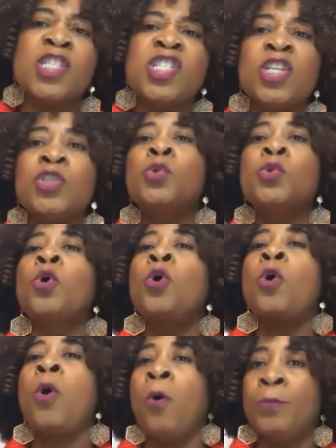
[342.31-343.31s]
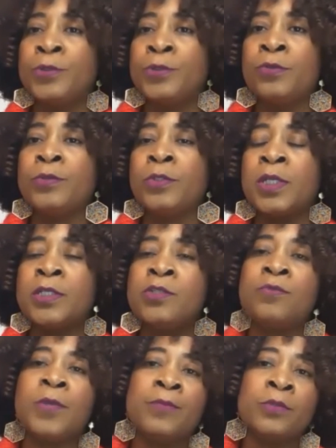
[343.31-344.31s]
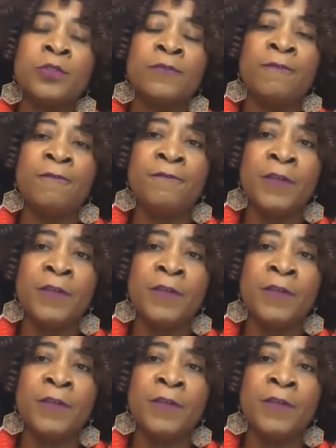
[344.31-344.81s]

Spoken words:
just to cope, to just be able to